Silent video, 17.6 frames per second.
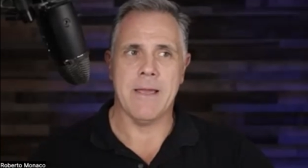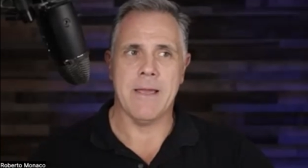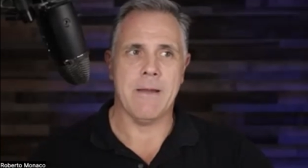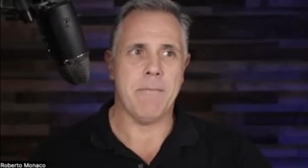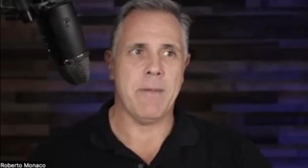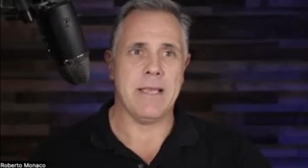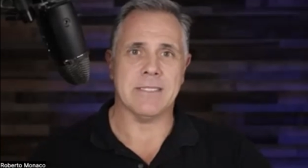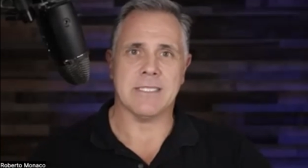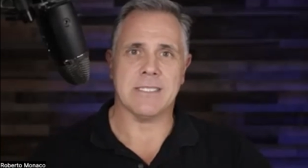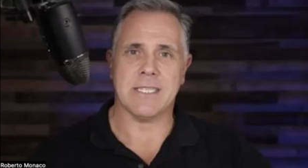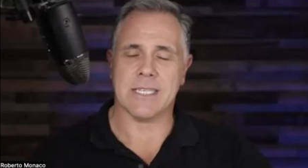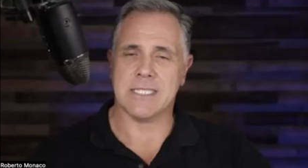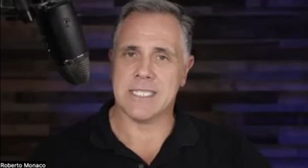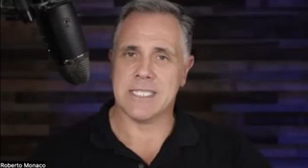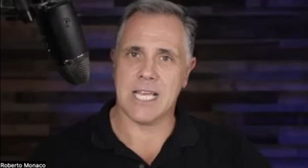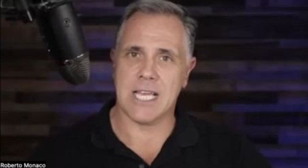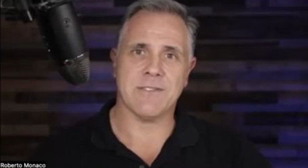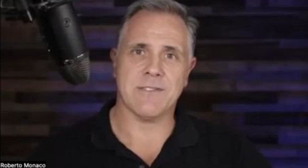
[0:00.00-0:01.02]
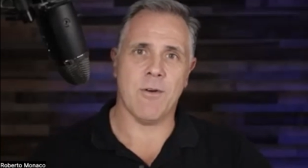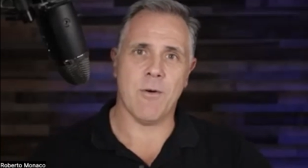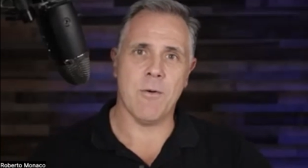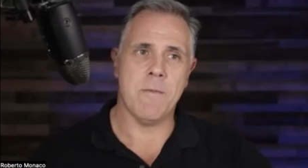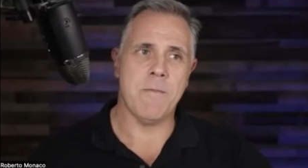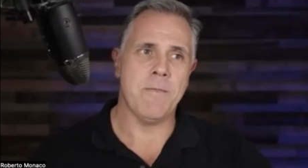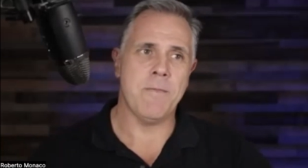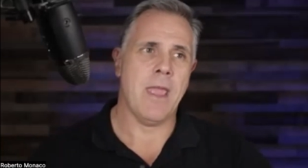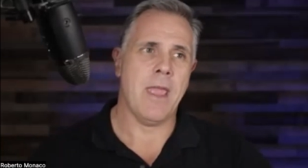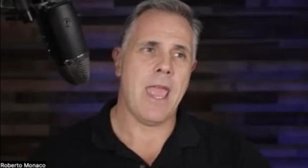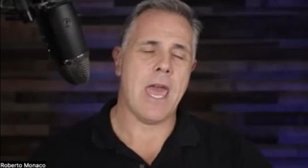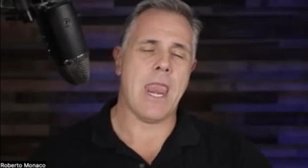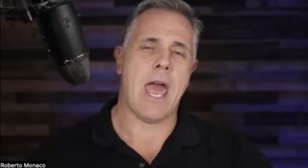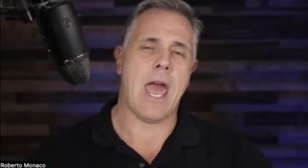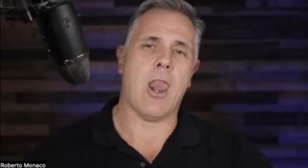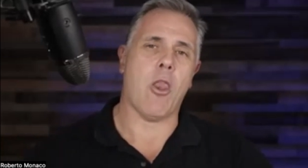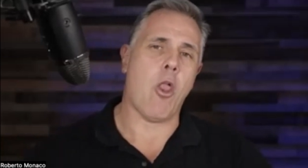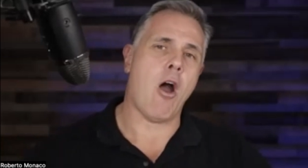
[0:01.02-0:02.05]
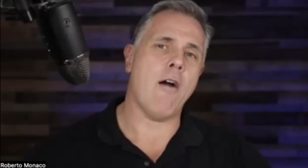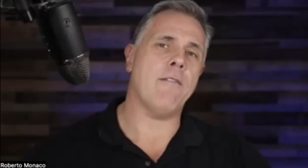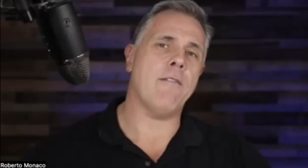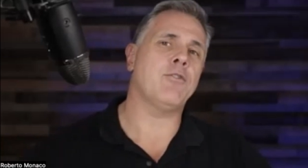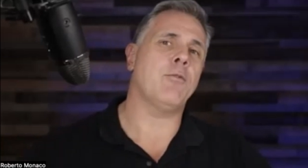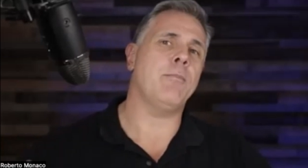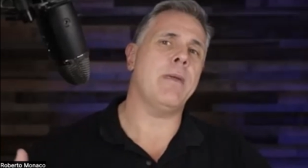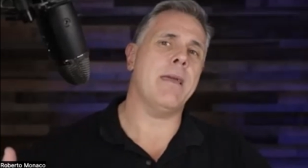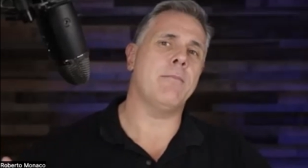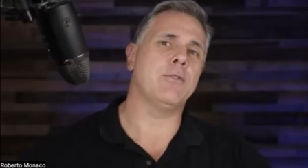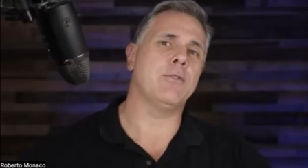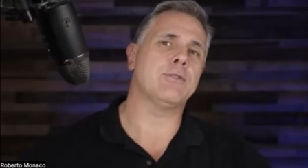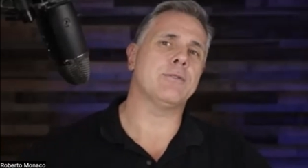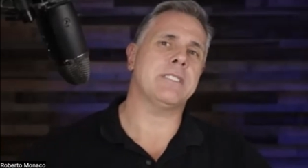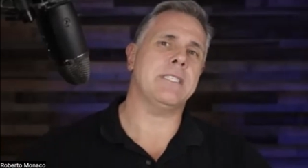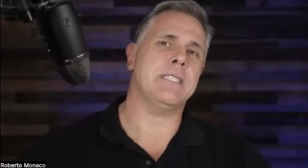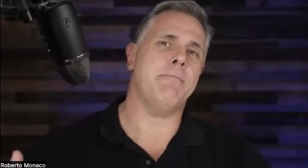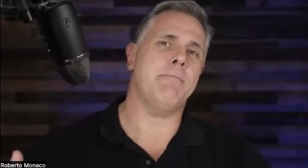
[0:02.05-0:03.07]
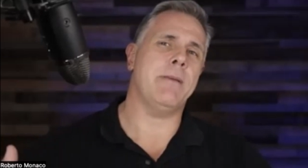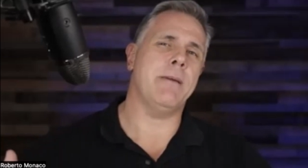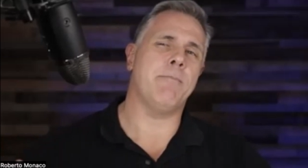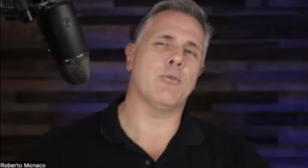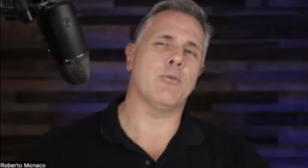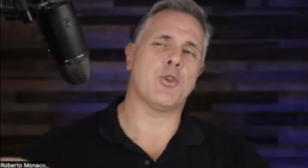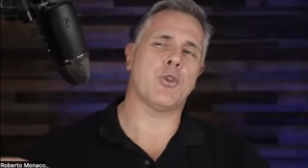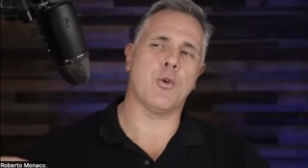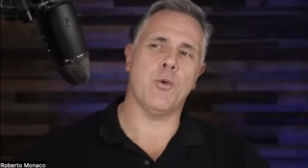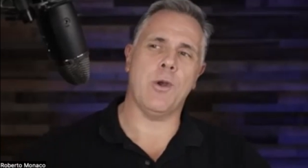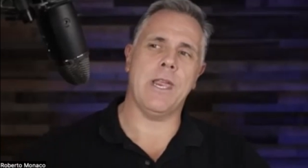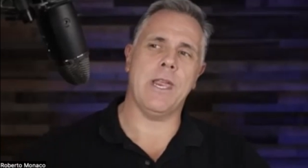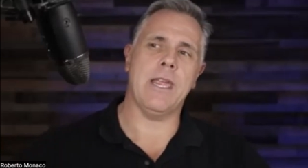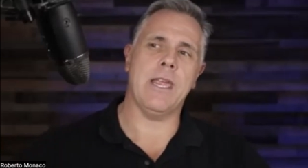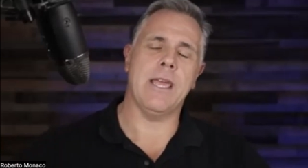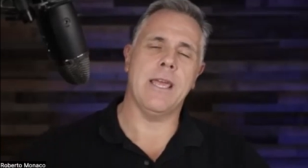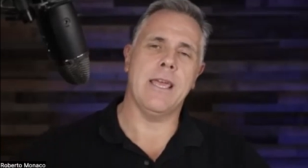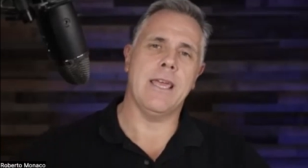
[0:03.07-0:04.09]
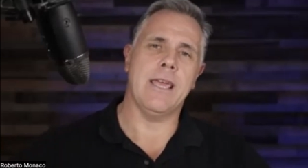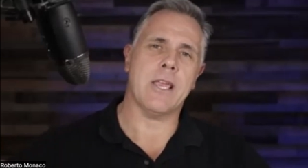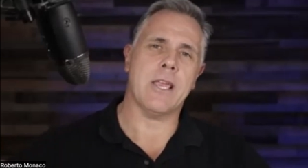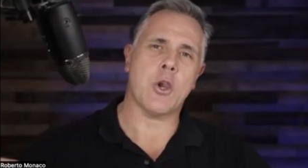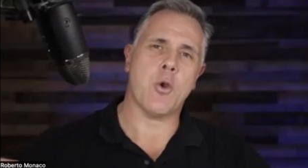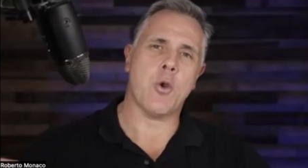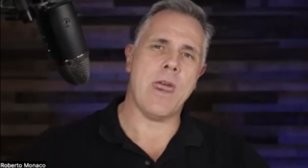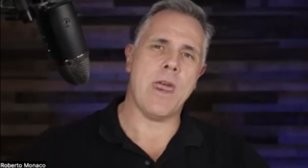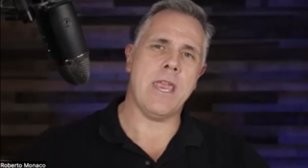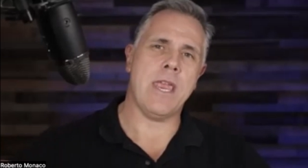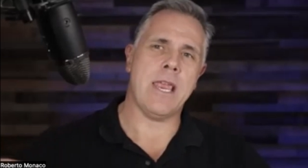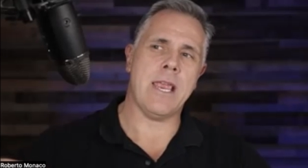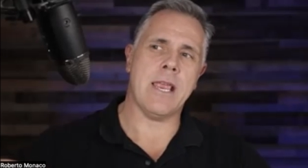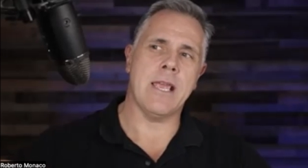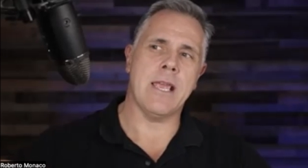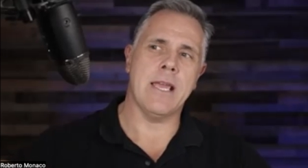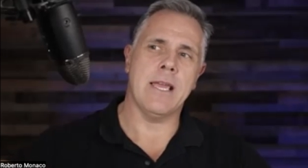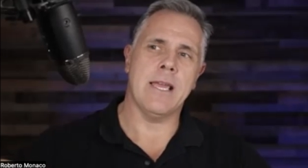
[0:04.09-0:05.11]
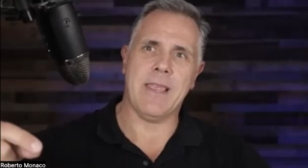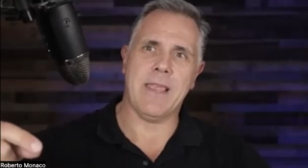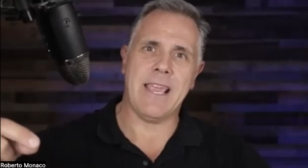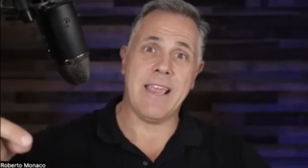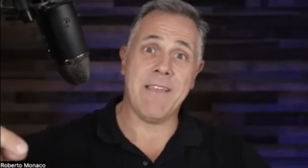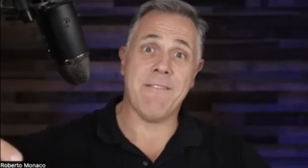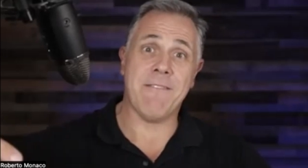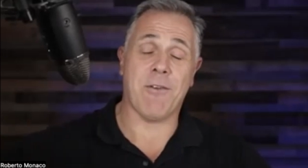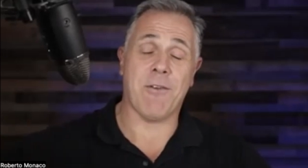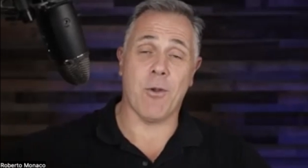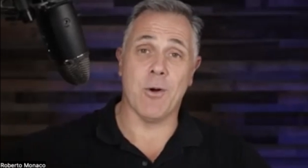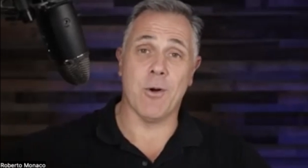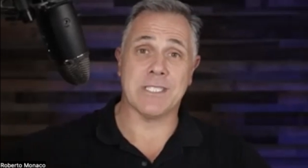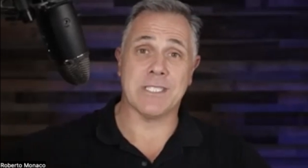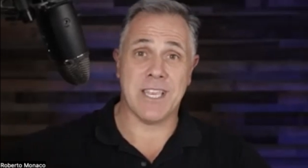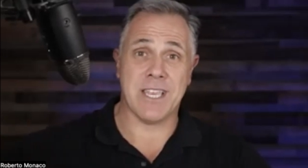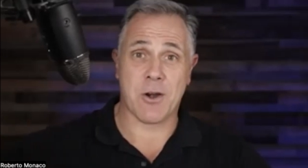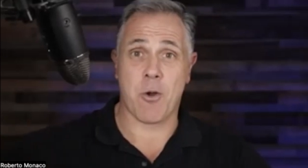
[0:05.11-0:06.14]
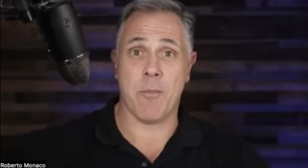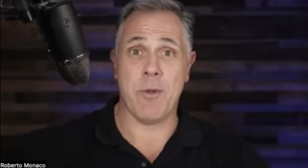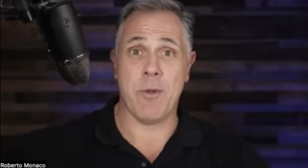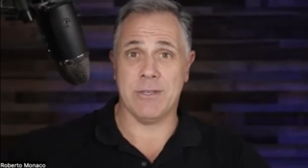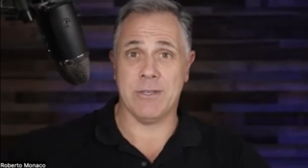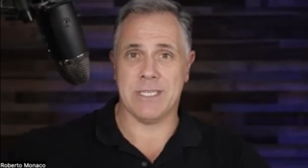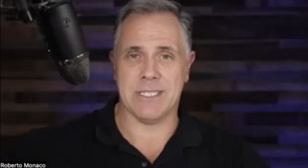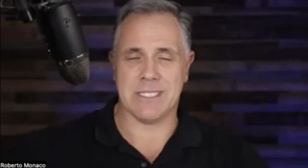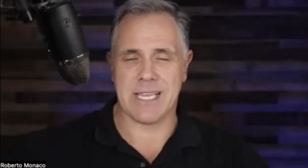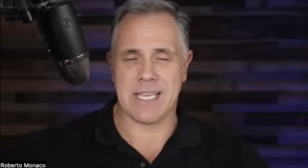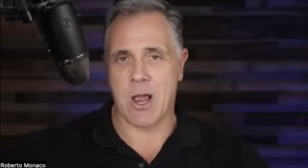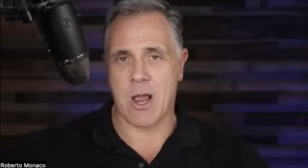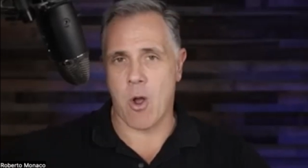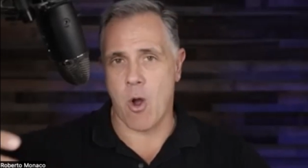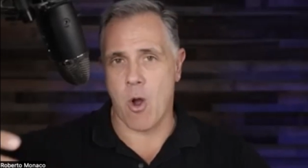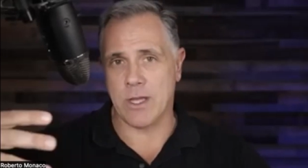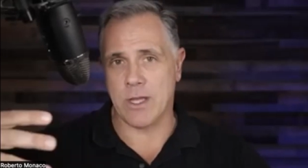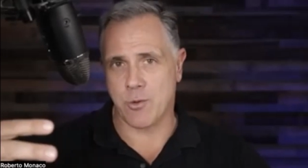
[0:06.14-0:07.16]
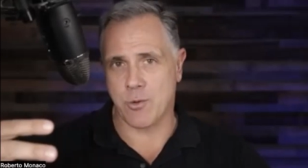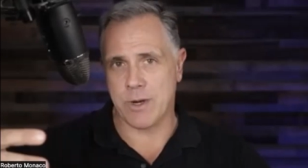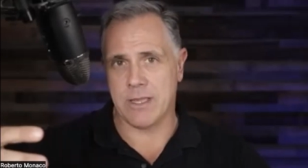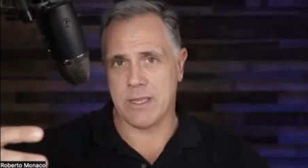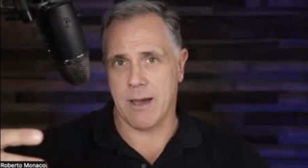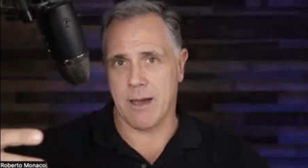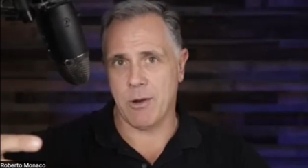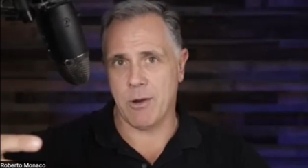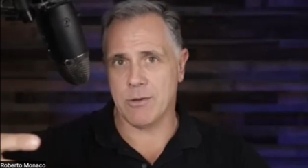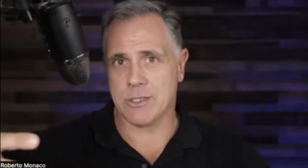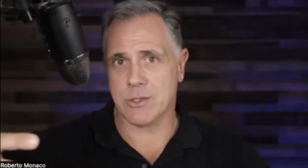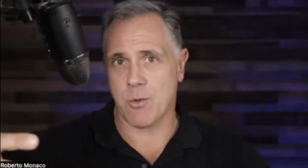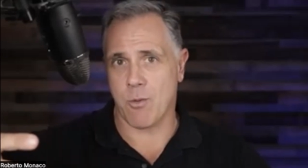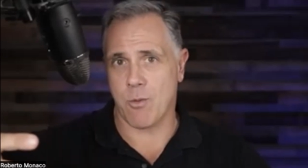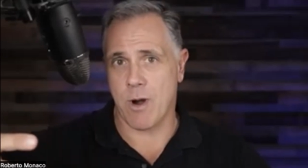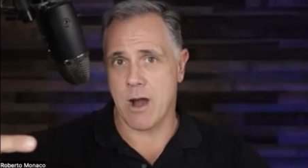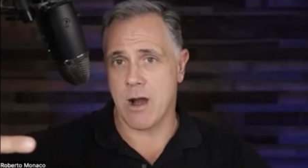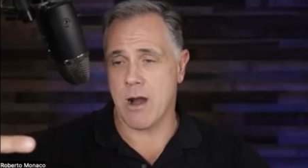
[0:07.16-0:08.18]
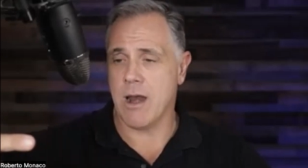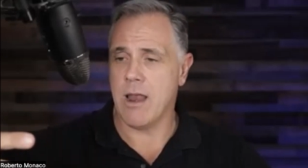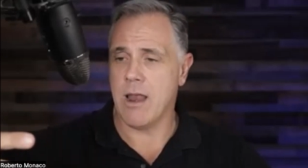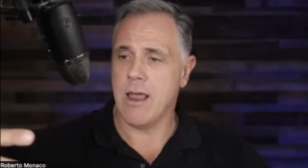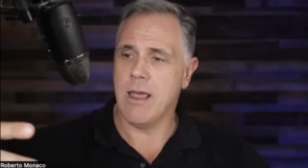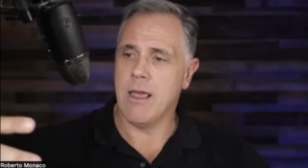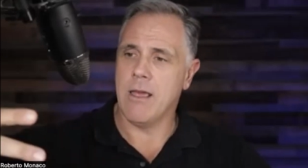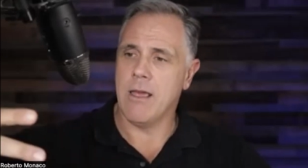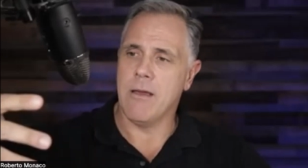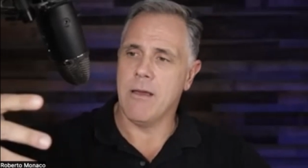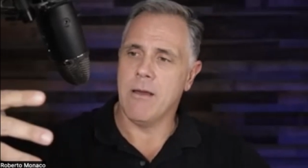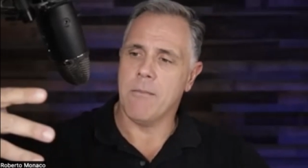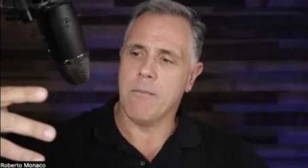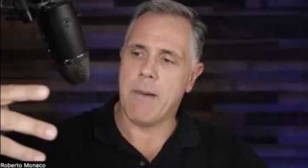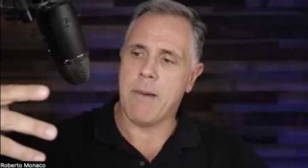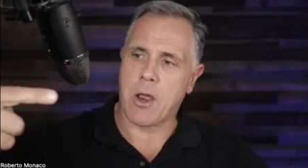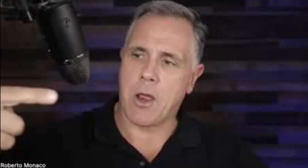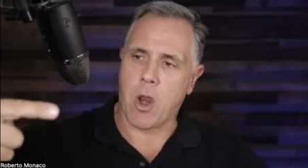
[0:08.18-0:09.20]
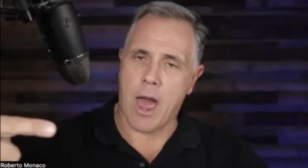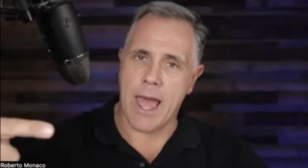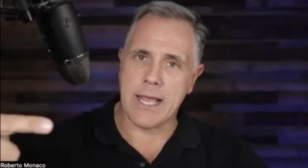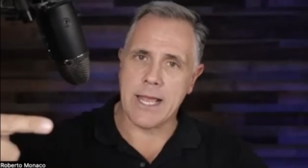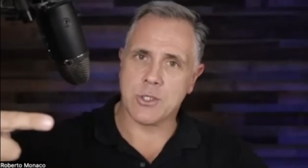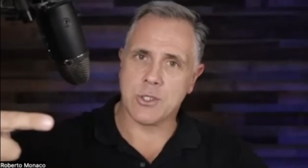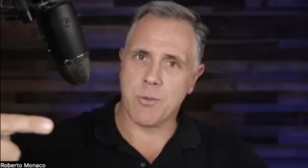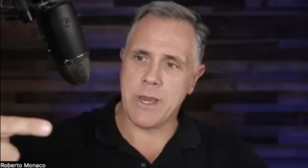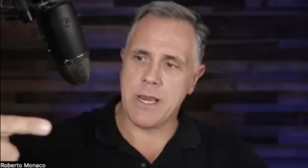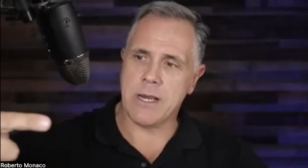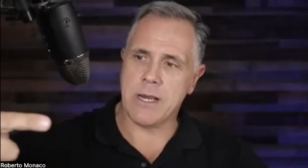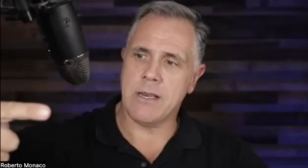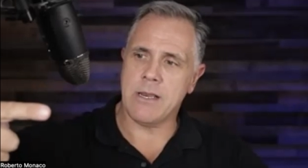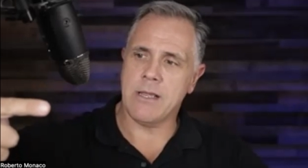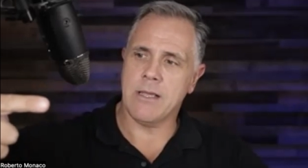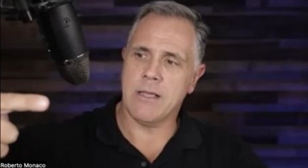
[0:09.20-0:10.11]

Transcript: being successful. And I love to be able to see people truly creating influence in their communities. I call the three W's where my clients win,